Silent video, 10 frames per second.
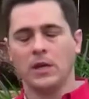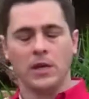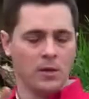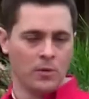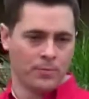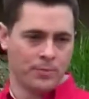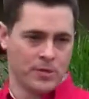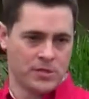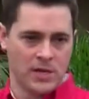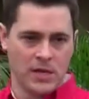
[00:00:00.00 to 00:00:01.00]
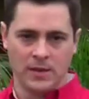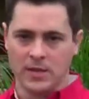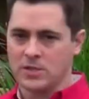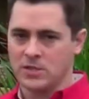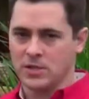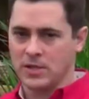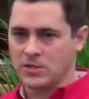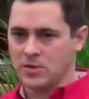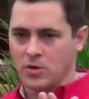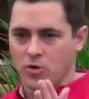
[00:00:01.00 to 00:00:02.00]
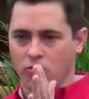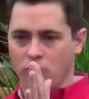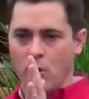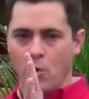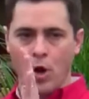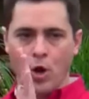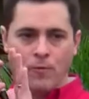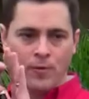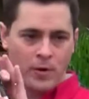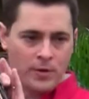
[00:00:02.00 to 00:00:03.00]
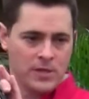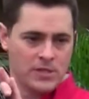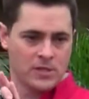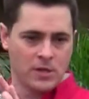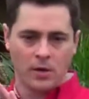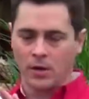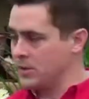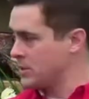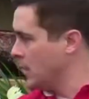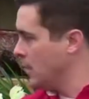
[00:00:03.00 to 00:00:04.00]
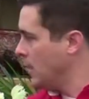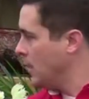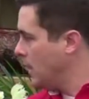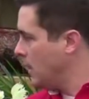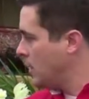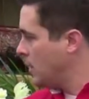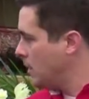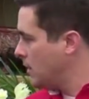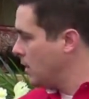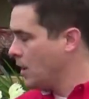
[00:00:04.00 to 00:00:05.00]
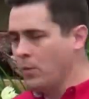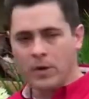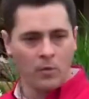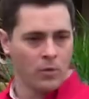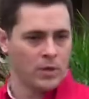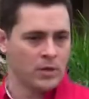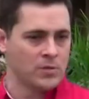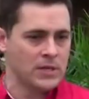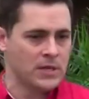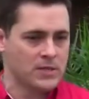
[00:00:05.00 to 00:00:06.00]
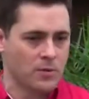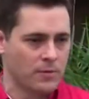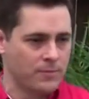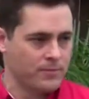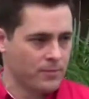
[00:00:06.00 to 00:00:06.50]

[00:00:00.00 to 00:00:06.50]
heal per se. They start to grow over these scars. And no, we don't want to use any sort of